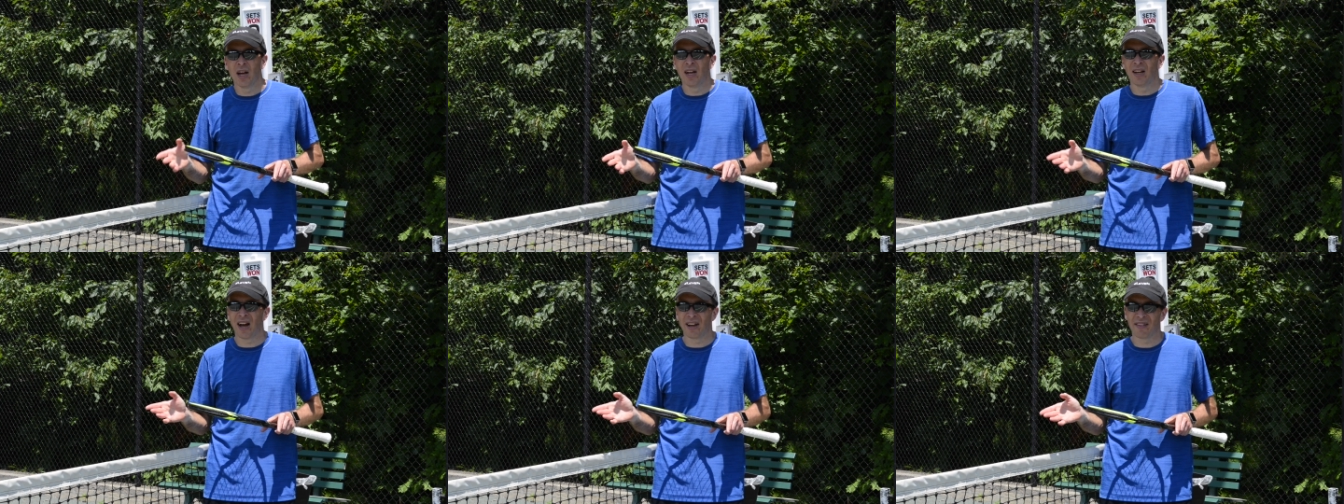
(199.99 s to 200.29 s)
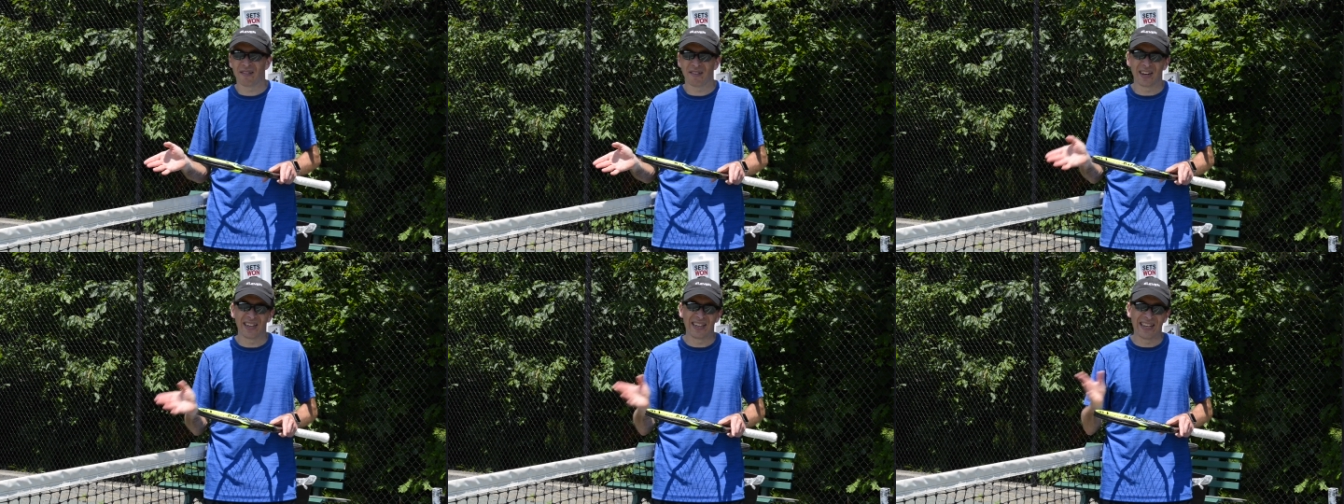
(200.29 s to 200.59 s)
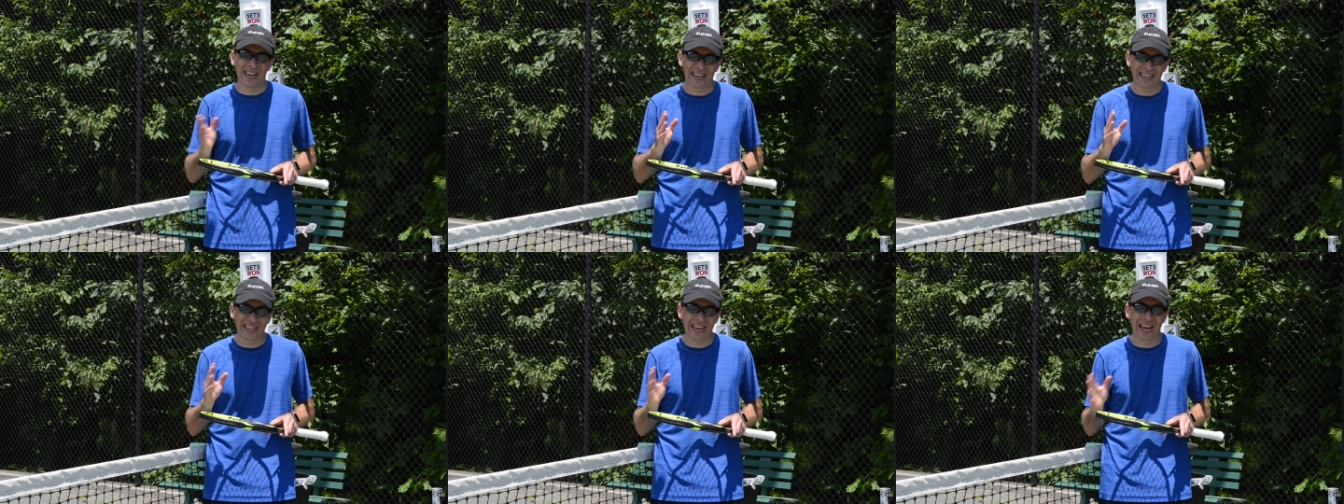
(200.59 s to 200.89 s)
likes to
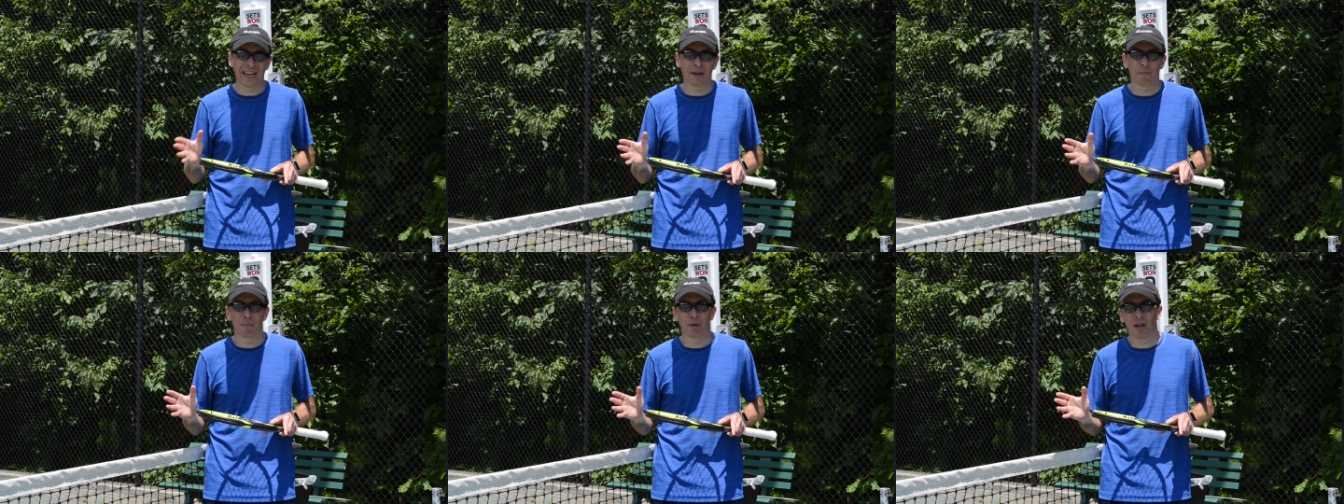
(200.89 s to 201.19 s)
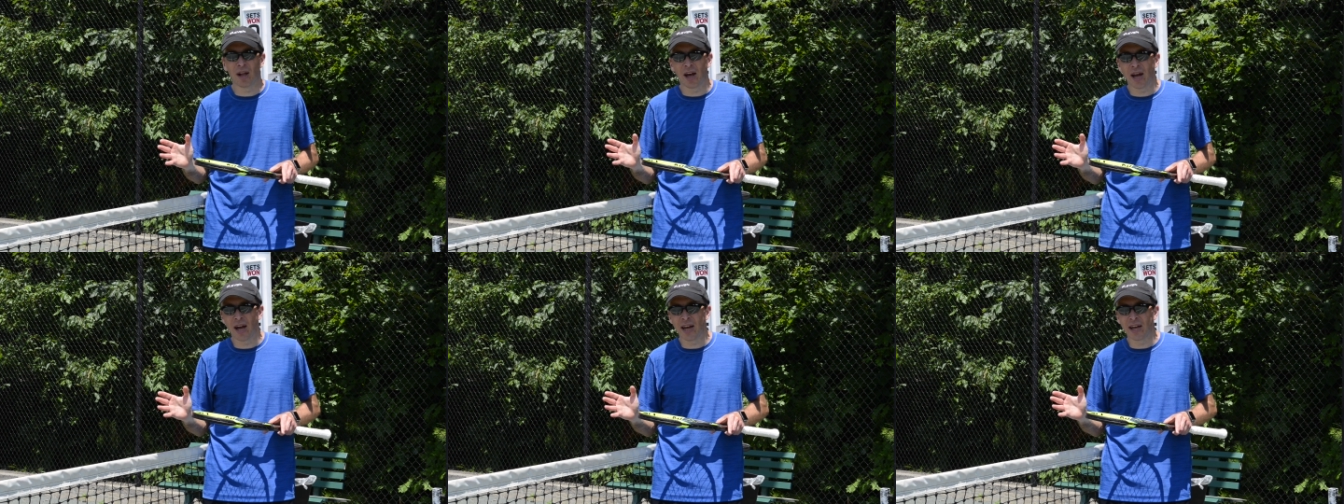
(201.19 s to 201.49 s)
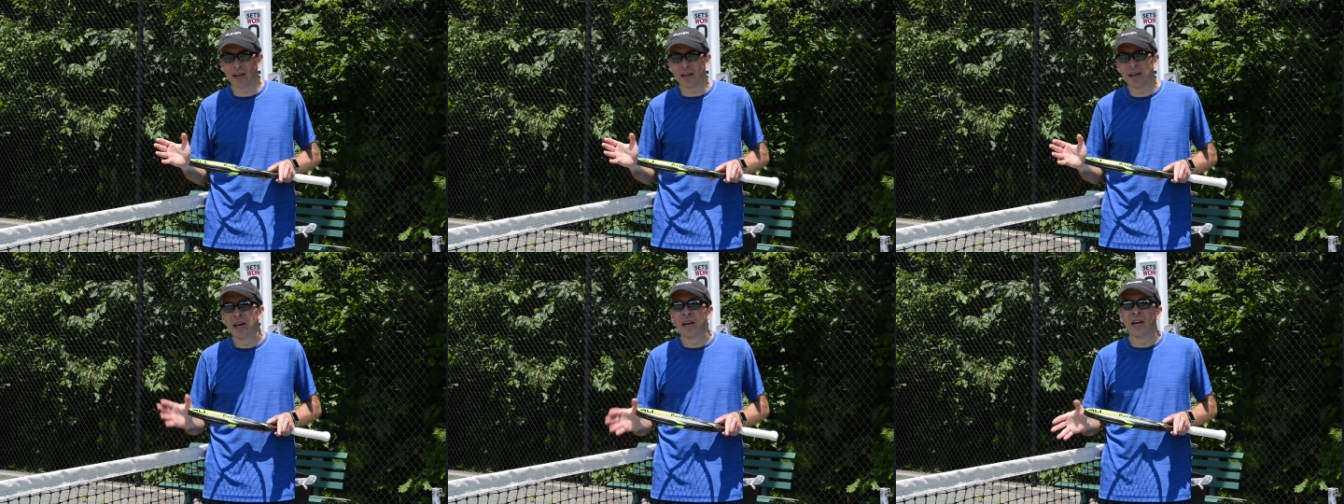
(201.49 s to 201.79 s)
dictate
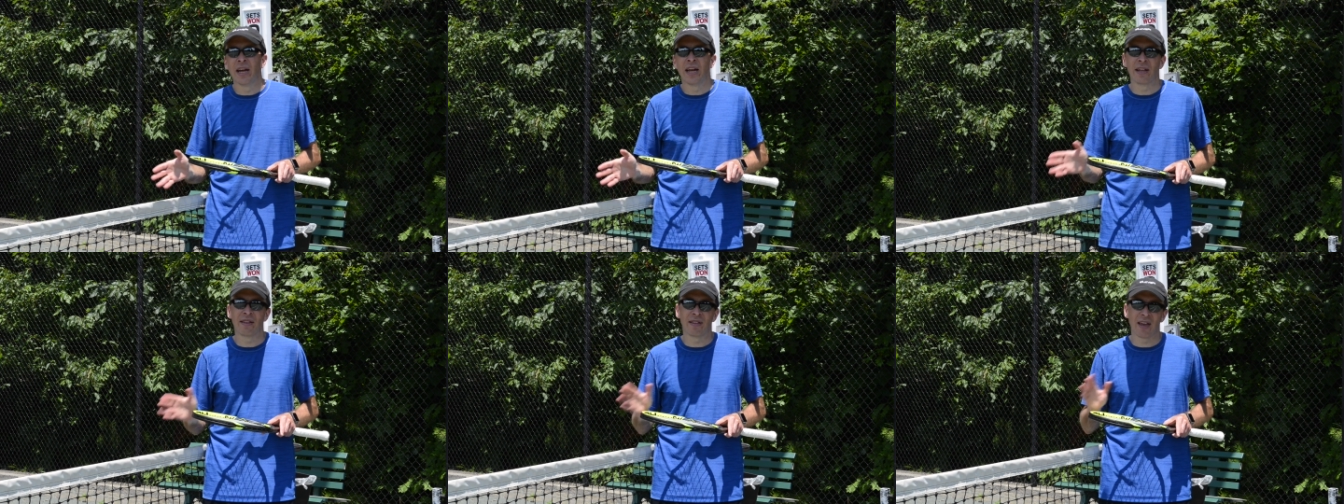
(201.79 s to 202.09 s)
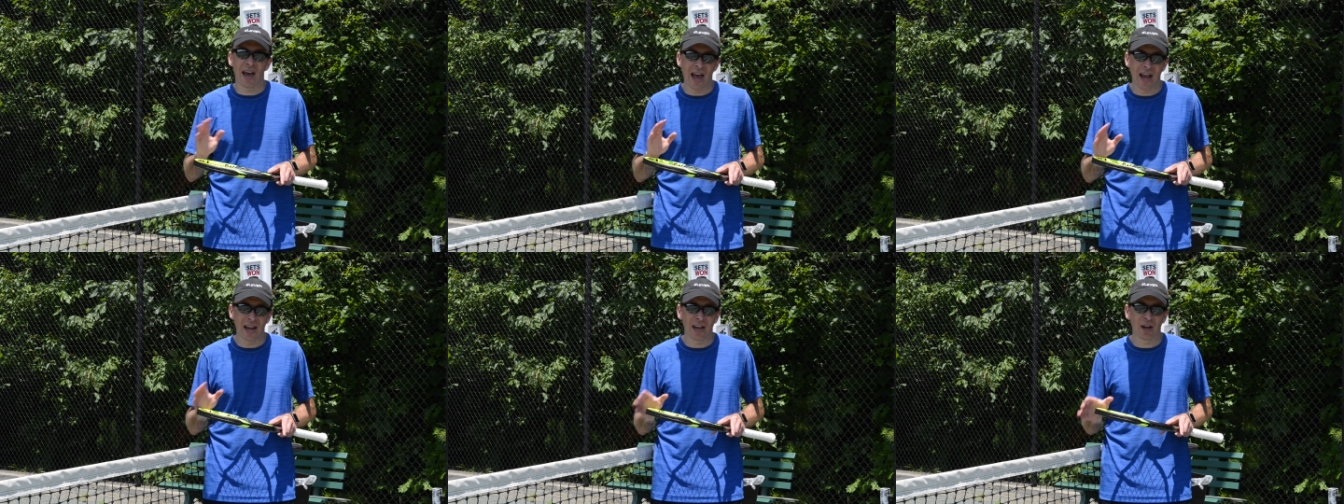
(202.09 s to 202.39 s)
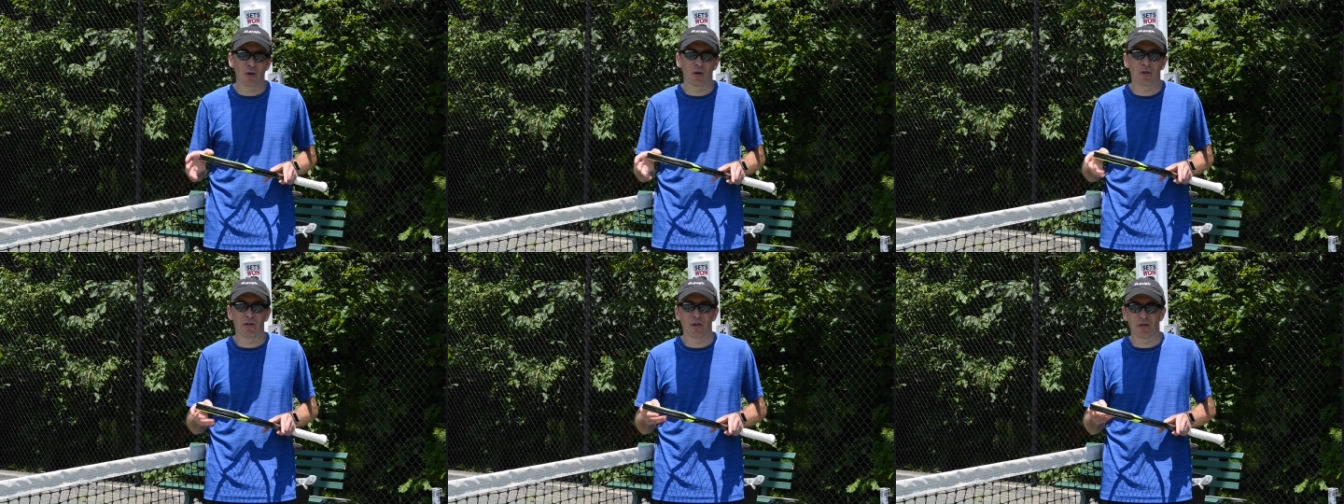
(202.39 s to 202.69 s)
play, hit the
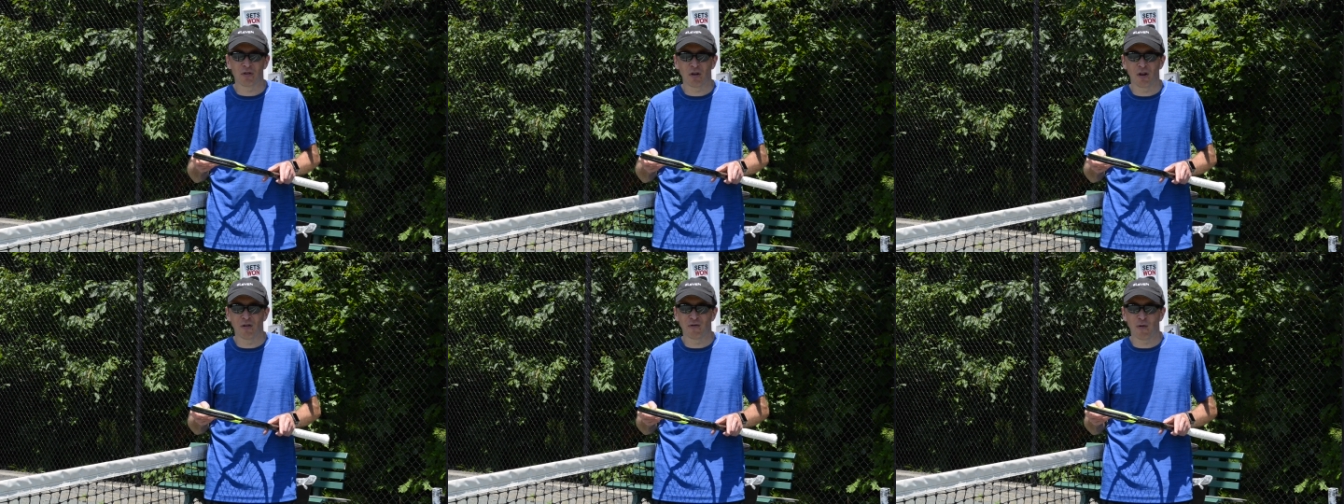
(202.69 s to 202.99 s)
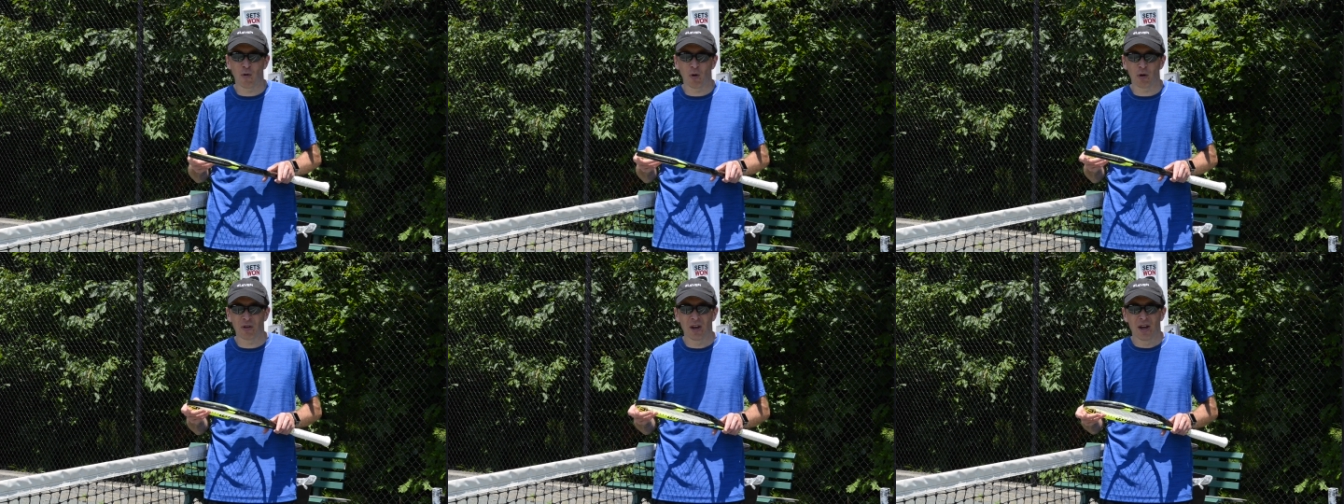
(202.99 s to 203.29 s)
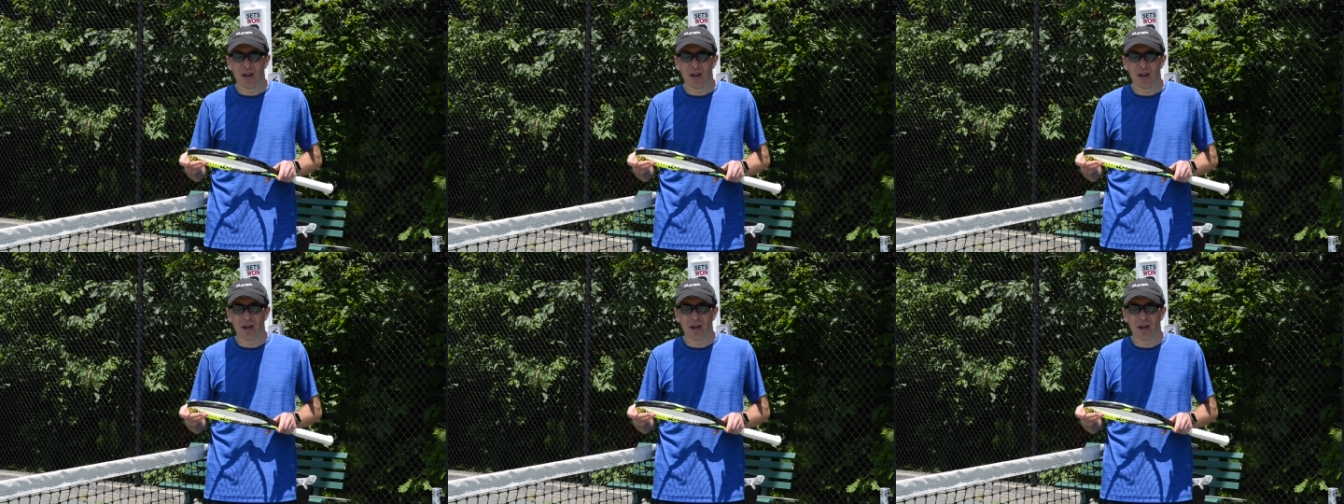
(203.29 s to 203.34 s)
angles and so forth,